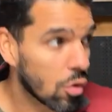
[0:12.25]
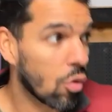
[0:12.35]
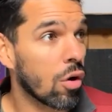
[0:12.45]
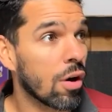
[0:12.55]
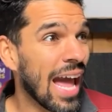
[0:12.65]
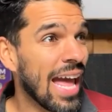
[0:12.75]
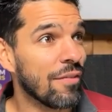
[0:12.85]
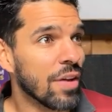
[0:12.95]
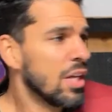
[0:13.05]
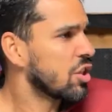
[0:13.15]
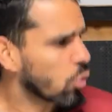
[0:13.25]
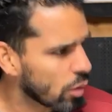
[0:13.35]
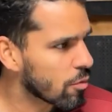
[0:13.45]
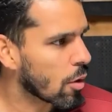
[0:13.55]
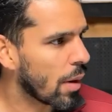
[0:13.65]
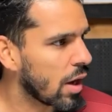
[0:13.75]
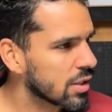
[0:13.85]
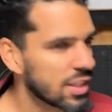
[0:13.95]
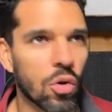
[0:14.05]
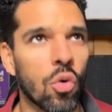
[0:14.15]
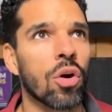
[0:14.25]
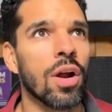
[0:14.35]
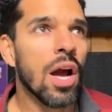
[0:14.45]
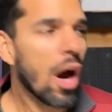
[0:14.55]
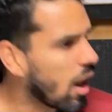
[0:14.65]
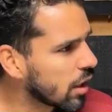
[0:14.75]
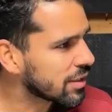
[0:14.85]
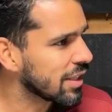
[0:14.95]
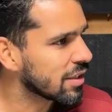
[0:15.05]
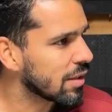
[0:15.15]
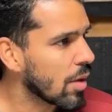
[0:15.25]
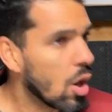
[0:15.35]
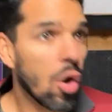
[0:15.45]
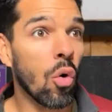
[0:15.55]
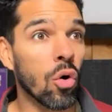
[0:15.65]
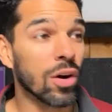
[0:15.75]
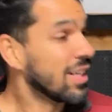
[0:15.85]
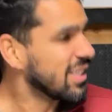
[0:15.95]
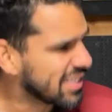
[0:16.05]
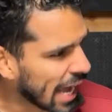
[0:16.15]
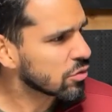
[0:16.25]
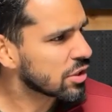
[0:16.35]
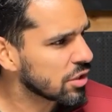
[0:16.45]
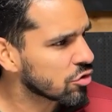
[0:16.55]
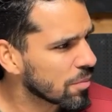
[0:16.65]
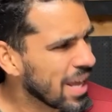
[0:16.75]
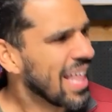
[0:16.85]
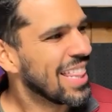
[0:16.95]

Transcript: or I have cerebral palsy or autism or Down syndrome,